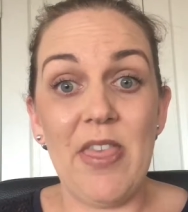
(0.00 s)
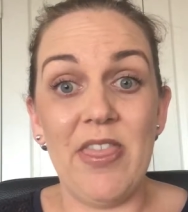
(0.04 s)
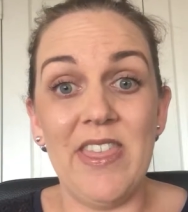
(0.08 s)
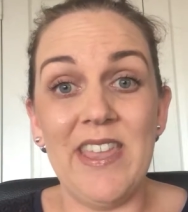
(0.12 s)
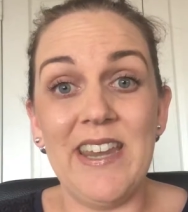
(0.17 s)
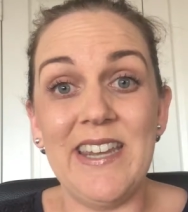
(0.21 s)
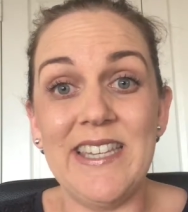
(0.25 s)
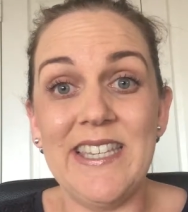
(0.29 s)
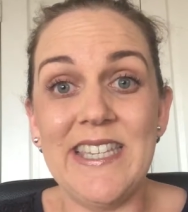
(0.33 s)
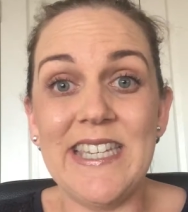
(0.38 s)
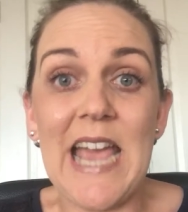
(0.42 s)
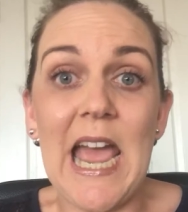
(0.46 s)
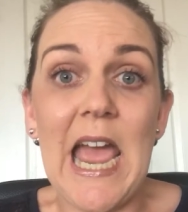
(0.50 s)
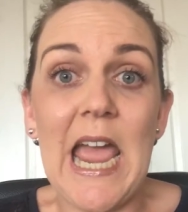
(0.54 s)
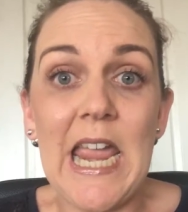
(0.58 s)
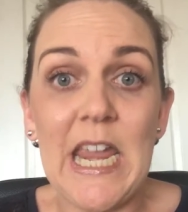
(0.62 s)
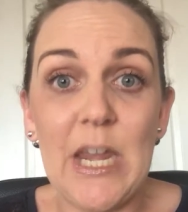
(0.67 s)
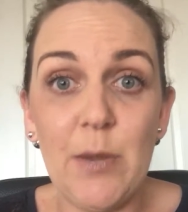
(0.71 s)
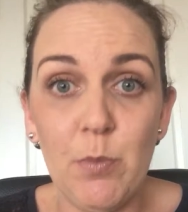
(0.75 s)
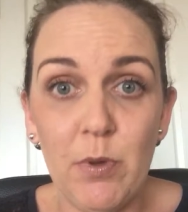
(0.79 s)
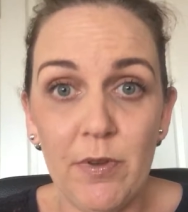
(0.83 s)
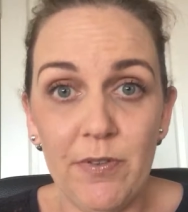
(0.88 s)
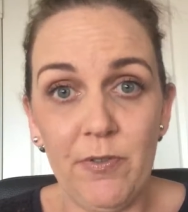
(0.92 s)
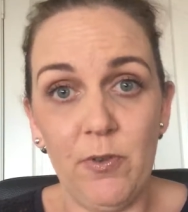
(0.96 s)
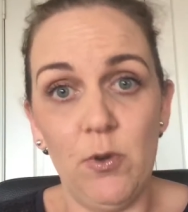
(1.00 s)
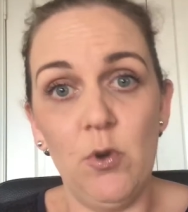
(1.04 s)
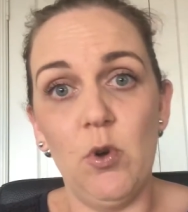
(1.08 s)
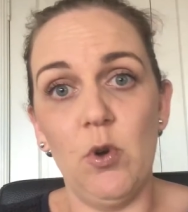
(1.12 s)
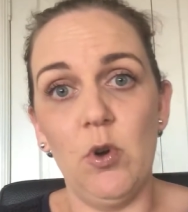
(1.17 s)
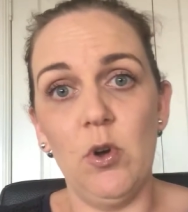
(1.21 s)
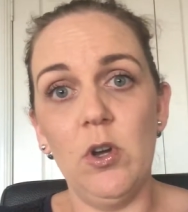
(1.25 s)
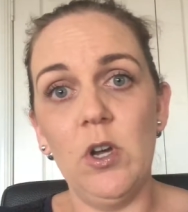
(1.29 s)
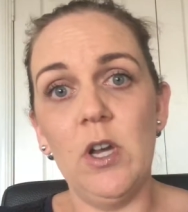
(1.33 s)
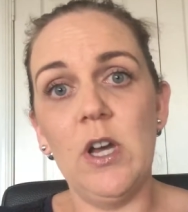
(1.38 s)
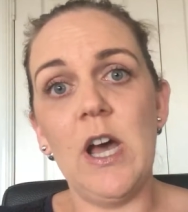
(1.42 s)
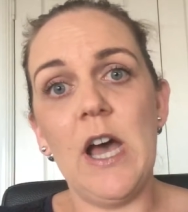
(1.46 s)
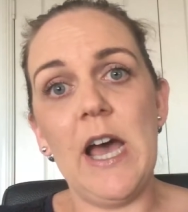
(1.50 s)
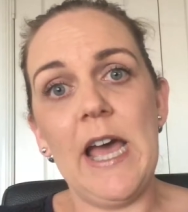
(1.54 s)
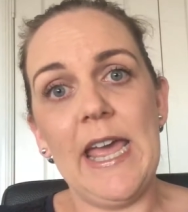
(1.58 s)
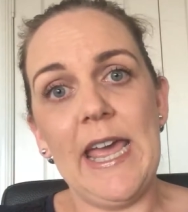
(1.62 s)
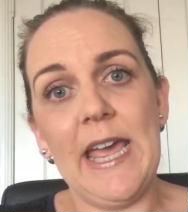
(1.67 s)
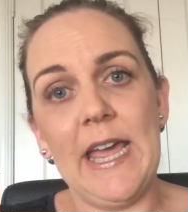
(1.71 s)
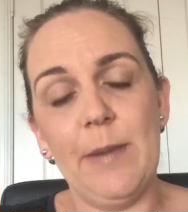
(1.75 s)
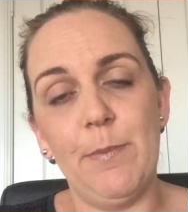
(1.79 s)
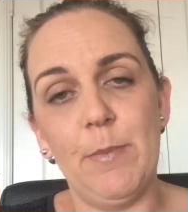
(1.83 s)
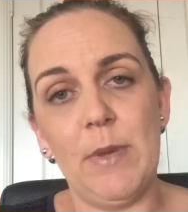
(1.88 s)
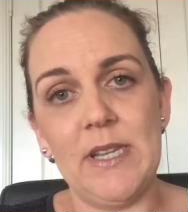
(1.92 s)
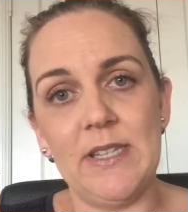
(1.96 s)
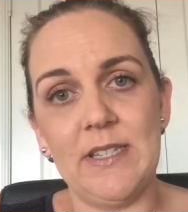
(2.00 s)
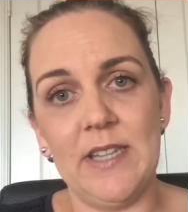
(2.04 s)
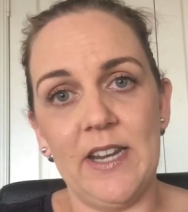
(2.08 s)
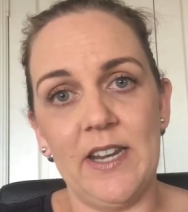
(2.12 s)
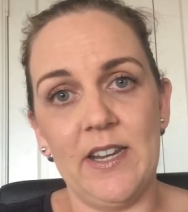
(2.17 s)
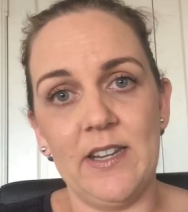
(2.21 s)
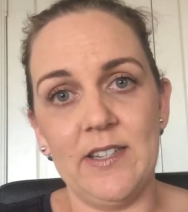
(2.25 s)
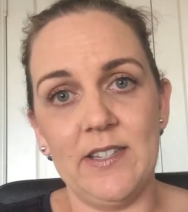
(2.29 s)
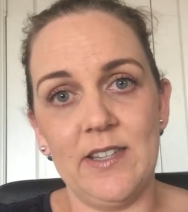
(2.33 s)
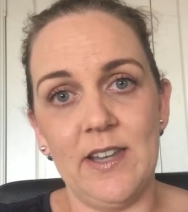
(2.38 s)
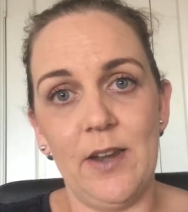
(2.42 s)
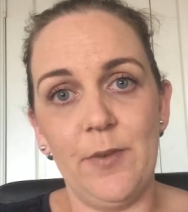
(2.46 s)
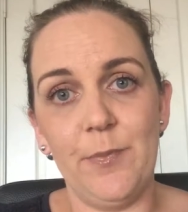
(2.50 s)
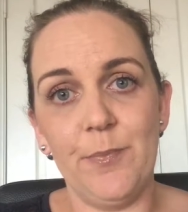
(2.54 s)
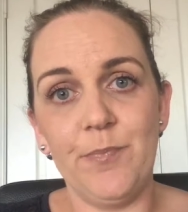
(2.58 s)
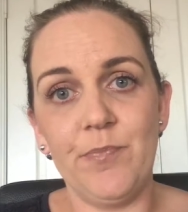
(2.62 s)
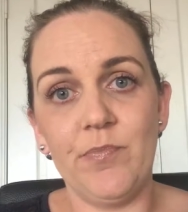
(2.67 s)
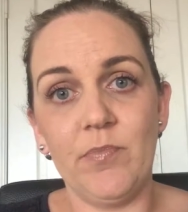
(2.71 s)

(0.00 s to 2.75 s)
the day before I had my second son.